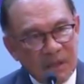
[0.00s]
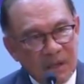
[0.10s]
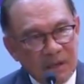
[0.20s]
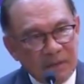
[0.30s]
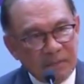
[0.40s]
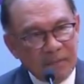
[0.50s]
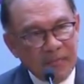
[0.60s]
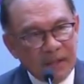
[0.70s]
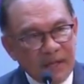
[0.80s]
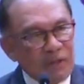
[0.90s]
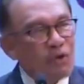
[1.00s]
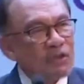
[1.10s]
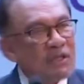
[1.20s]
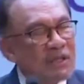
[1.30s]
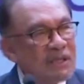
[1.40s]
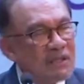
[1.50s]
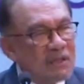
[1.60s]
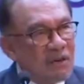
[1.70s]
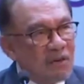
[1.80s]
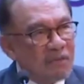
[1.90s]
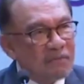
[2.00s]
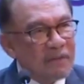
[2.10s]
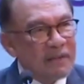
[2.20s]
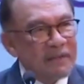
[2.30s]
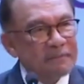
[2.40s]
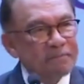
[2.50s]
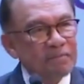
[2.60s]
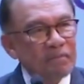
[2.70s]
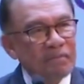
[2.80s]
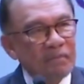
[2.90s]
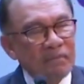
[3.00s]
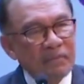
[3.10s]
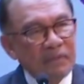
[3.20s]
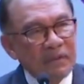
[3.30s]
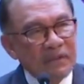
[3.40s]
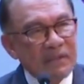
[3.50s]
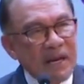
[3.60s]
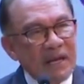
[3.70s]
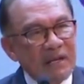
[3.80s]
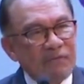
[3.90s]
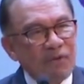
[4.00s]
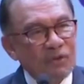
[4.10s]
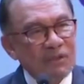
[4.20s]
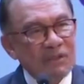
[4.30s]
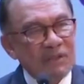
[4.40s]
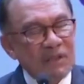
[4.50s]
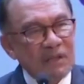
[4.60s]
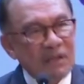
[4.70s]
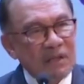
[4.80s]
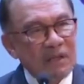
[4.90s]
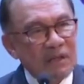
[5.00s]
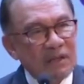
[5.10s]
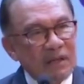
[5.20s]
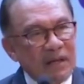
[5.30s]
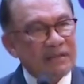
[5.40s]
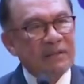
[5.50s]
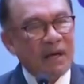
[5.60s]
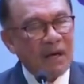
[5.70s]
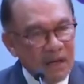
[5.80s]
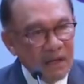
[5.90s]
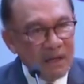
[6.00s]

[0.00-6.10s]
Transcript: Um, the atrocities of uh, Mm, Israeli forces in uh, Gaza.